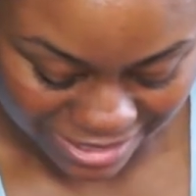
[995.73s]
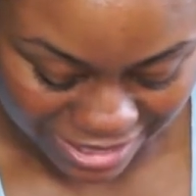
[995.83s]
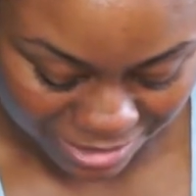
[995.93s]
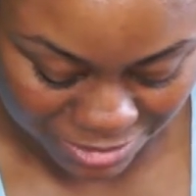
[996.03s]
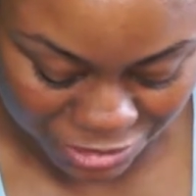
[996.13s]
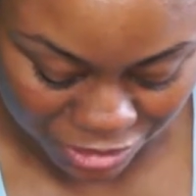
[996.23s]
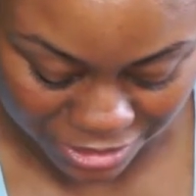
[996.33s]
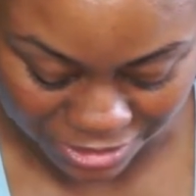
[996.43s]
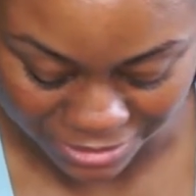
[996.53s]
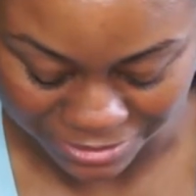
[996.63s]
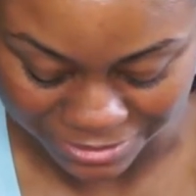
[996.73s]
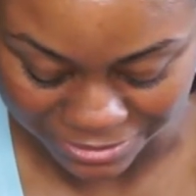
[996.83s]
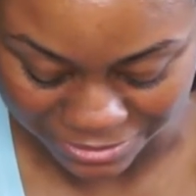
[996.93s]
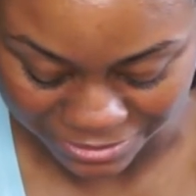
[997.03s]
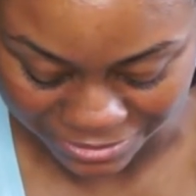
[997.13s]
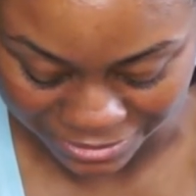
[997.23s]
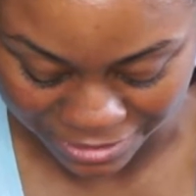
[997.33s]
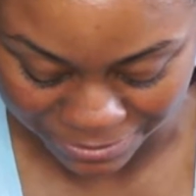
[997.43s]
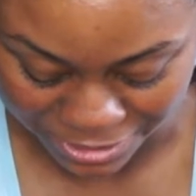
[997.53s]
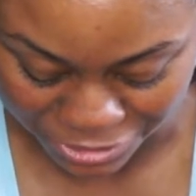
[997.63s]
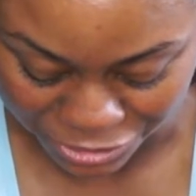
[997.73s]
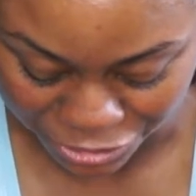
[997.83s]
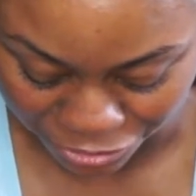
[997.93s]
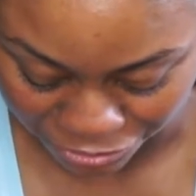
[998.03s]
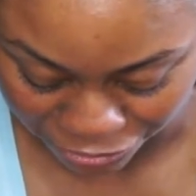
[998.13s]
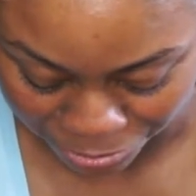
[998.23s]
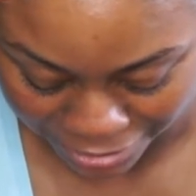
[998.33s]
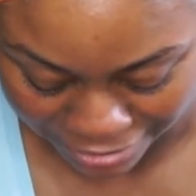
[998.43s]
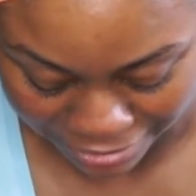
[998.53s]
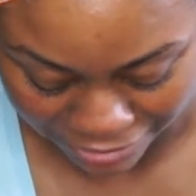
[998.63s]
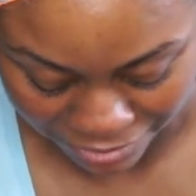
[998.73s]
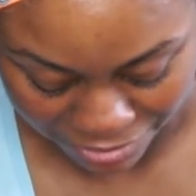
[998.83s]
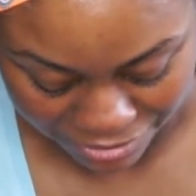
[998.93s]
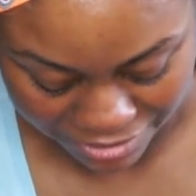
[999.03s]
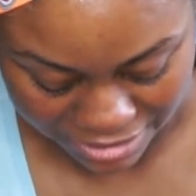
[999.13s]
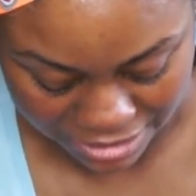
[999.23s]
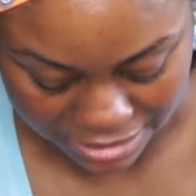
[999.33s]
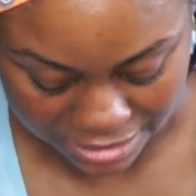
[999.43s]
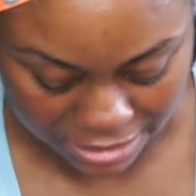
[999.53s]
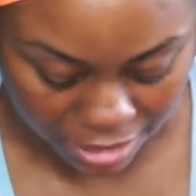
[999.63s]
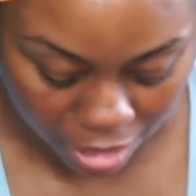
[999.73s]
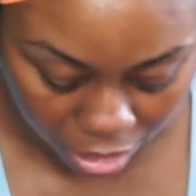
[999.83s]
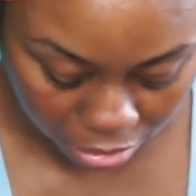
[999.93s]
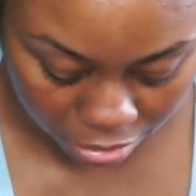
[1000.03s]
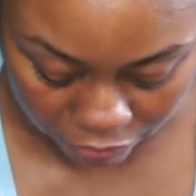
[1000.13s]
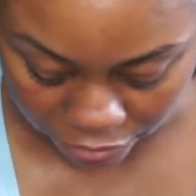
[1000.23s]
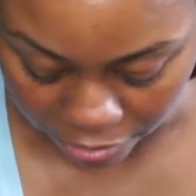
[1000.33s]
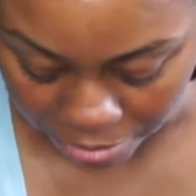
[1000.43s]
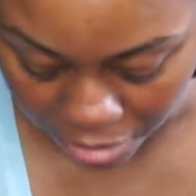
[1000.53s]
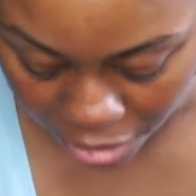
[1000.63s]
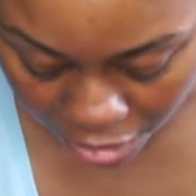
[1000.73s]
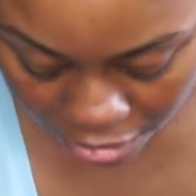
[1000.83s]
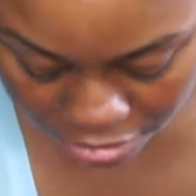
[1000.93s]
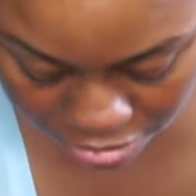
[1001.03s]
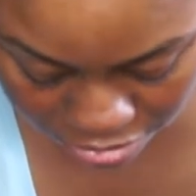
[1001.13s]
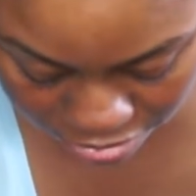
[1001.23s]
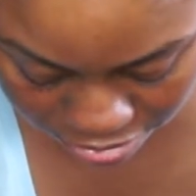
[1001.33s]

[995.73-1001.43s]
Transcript: I'm just trying to keep this dirt from getting everywhere because it is all over the place.